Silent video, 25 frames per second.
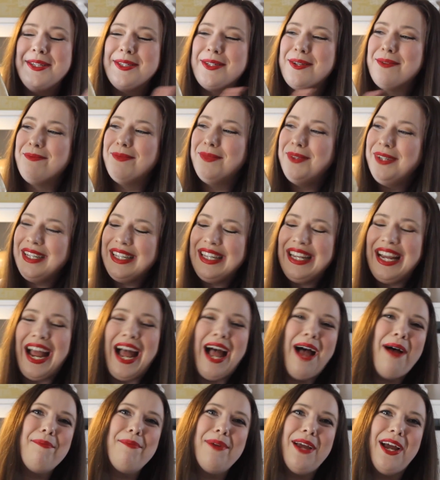So I'm really
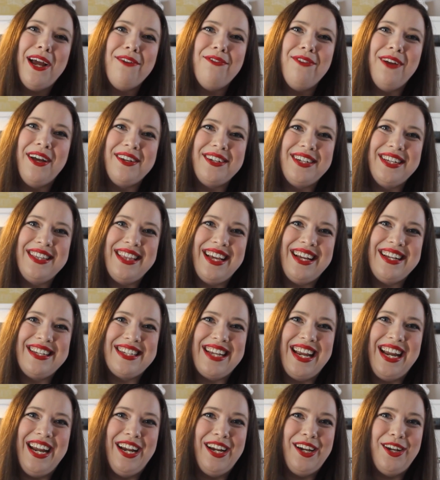happy I found it that
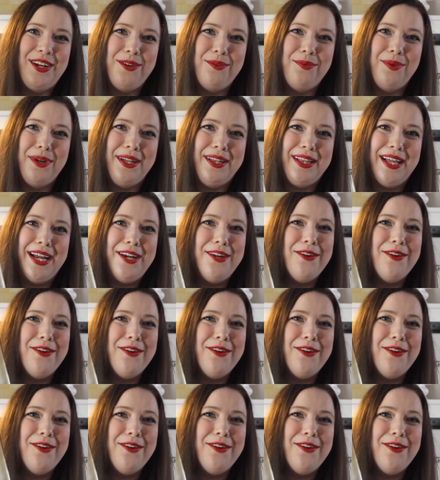day at Goodwill.